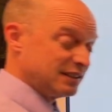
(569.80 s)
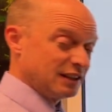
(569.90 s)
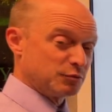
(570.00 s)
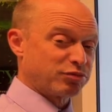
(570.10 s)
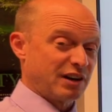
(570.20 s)
is
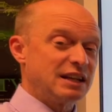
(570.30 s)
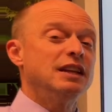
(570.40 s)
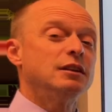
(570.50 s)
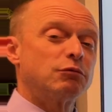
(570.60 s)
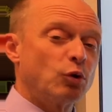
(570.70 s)
breaking
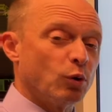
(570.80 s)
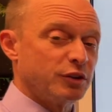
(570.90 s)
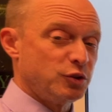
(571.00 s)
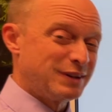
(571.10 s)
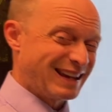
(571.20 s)
the rule.
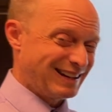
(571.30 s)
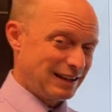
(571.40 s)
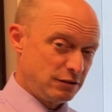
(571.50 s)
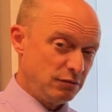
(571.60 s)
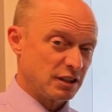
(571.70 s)
You cannot
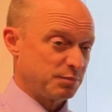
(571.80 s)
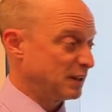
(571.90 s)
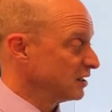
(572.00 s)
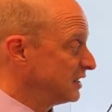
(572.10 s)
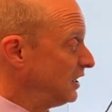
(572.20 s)
do this
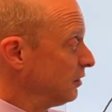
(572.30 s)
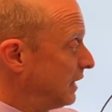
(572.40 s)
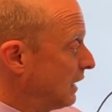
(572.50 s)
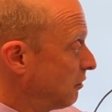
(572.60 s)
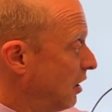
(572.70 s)
because here they
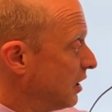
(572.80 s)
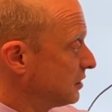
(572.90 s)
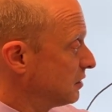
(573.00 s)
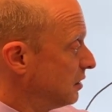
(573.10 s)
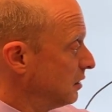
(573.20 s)

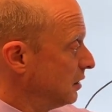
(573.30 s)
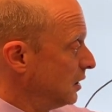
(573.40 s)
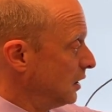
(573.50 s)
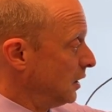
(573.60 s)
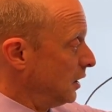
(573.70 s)
cross.
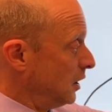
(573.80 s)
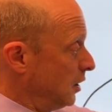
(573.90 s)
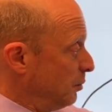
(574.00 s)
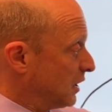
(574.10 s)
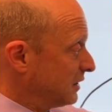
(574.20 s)

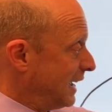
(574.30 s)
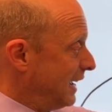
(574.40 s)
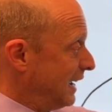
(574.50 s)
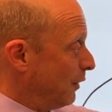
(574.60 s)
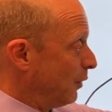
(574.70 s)
Because
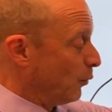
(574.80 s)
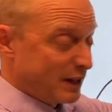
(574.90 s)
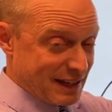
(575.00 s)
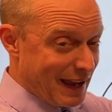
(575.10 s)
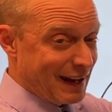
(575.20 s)
what
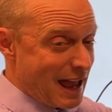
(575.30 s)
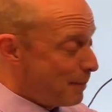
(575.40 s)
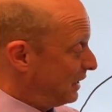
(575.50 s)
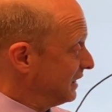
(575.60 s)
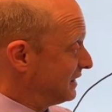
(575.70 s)
can't
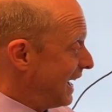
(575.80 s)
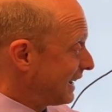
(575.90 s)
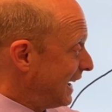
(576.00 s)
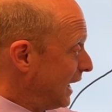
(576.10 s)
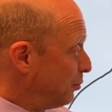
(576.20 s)
happen is that
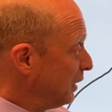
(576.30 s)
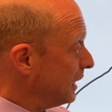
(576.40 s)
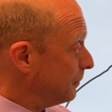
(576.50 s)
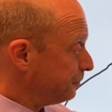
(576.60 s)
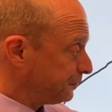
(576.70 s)
can't
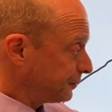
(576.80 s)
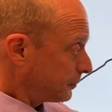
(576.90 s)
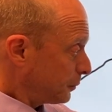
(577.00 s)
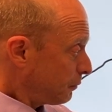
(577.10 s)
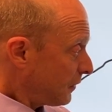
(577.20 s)
be
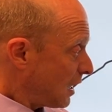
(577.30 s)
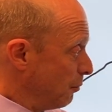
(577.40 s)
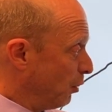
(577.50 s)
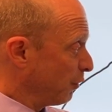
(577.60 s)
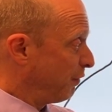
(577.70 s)

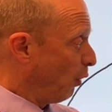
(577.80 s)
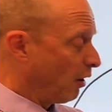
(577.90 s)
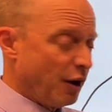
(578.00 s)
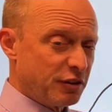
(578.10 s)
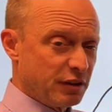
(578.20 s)
both
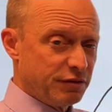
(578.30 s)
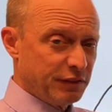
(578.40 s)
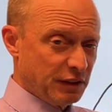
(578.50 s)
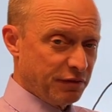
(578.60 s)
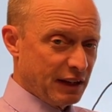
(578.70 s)

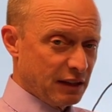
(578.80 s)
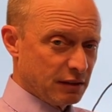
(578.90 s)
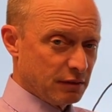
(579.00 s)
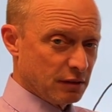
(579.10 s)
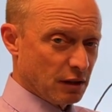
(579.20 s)
450 feet
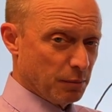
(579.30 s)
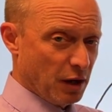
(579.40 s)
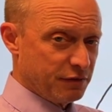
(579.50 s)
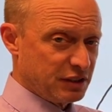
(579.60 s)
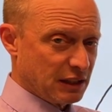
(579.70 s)

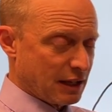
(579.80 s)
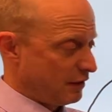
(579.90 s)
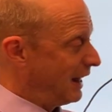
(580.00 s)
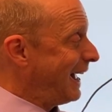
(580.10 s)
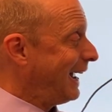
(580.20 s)
above sea
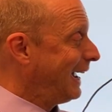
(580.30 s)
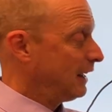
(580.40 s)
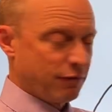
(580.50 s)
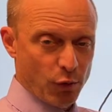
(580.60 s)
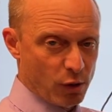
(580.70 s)
level and
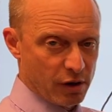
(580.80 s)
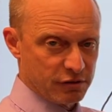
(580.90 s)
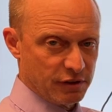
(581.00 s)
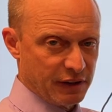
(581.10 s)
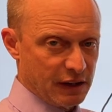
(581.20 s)

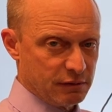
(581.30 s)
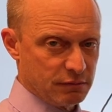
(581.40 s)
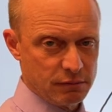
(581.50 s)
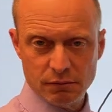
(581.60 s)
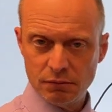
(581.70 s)
400 feet.
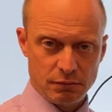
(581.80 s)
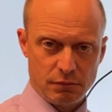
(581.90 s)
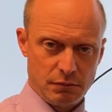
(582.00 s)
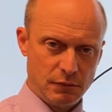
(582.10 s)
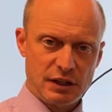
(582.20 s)

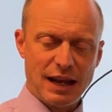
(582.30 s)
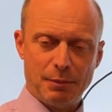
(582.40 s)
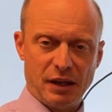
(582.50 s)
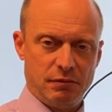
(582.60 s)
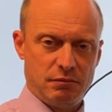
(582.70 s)
We can't be.
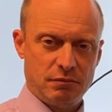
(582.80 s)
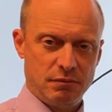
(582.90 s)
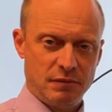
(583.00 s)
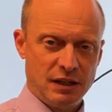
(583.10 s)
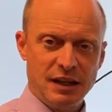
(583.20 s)

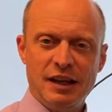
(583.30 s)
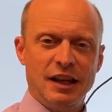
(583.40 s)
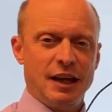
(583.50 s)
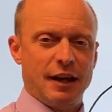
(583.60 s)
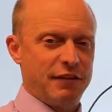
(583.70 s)

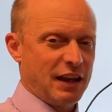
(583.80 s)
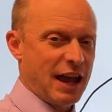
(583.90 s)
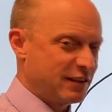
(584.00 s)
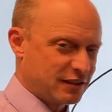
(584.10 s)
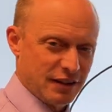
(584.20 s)
If you
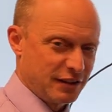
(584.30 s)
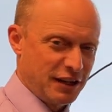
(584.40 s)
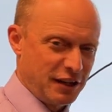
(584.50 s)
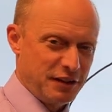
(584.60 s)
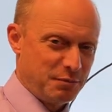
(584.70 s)
ask a
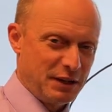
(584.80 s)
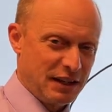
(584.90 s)
kid